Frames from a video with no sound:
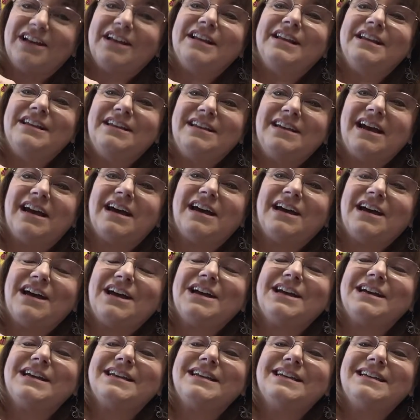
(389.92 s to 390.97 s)
Yeah,
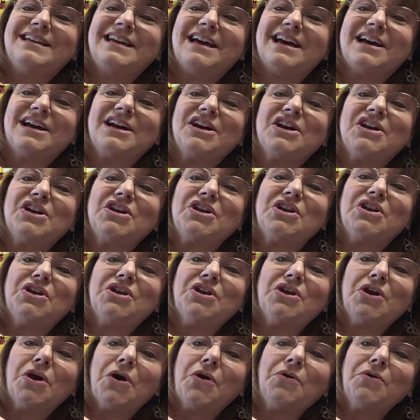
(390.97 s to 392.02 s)
yeah,
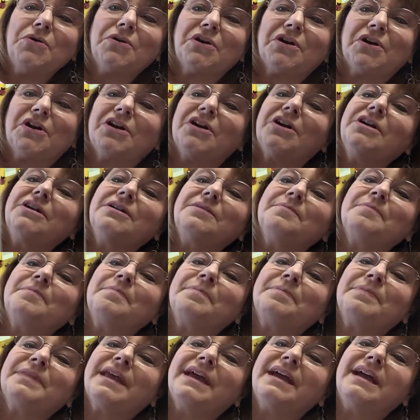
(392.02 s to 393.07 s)
yogurt.
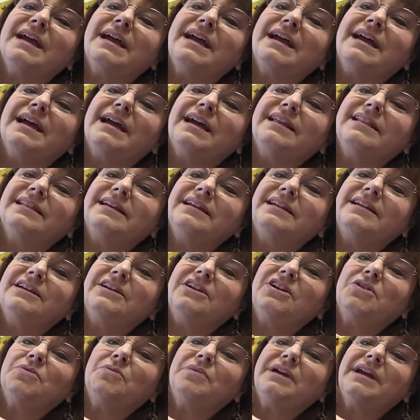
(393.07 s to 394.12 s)
And then
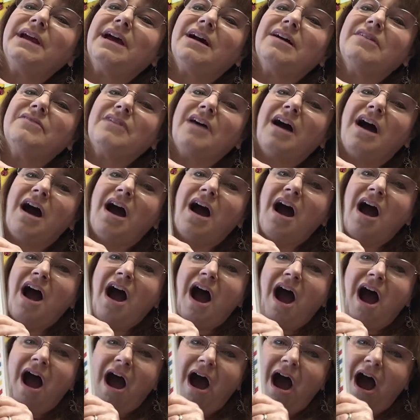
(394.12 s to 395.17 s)
here we have,
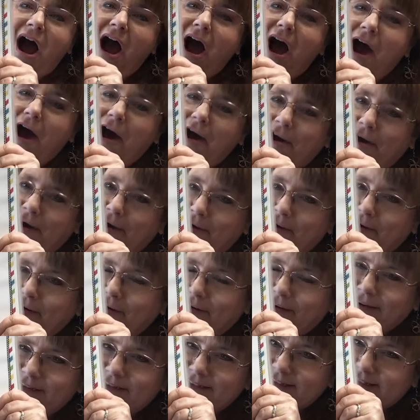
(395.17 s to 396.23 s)
oh,
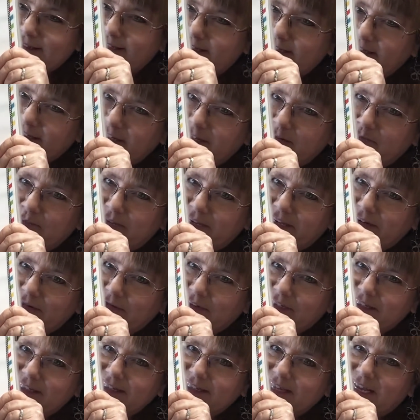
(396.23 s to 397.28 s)
sleepy,
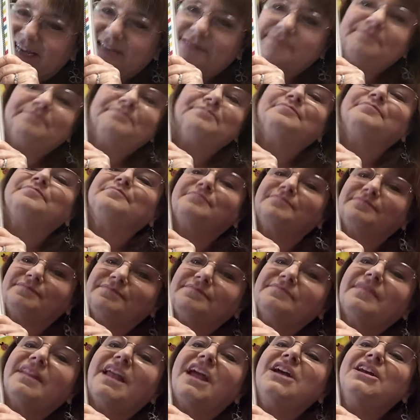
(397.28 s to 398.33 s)
what is that?
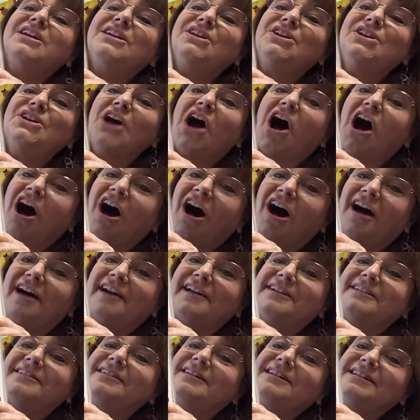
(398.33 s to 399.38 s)

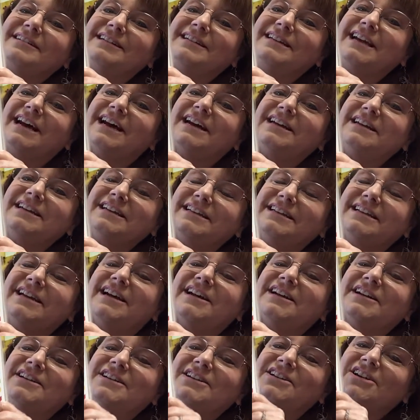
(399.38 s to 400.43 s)
Yawn. Yeah, yeah,
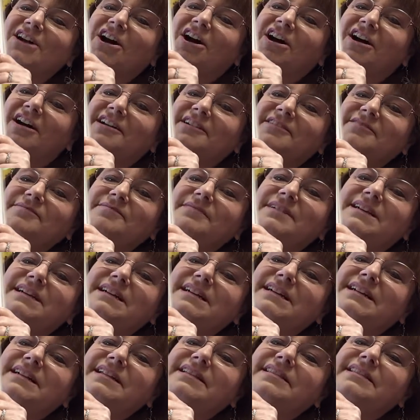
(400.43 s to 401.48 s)
yawn.
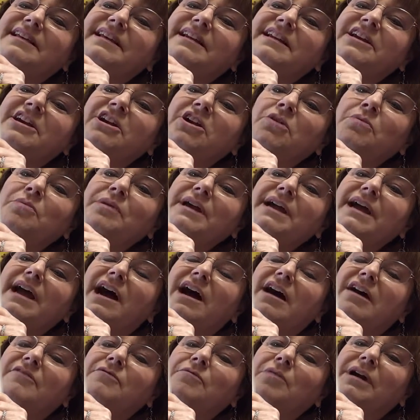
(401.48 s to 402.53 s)
Then here we
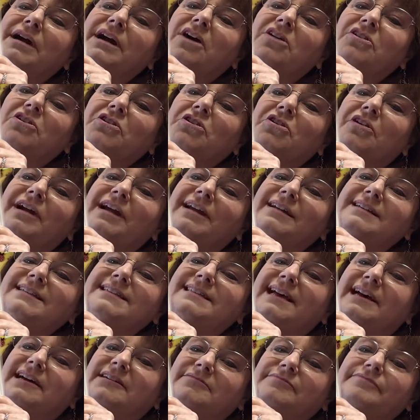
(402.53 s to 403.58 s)
have, what color crayon is
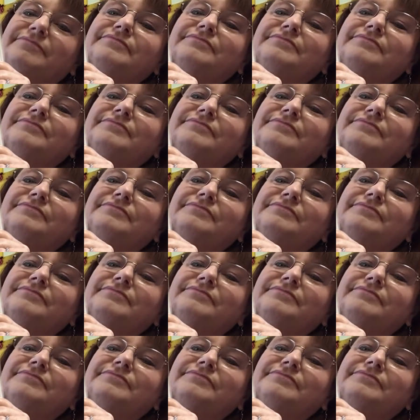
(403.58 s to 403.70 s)
that?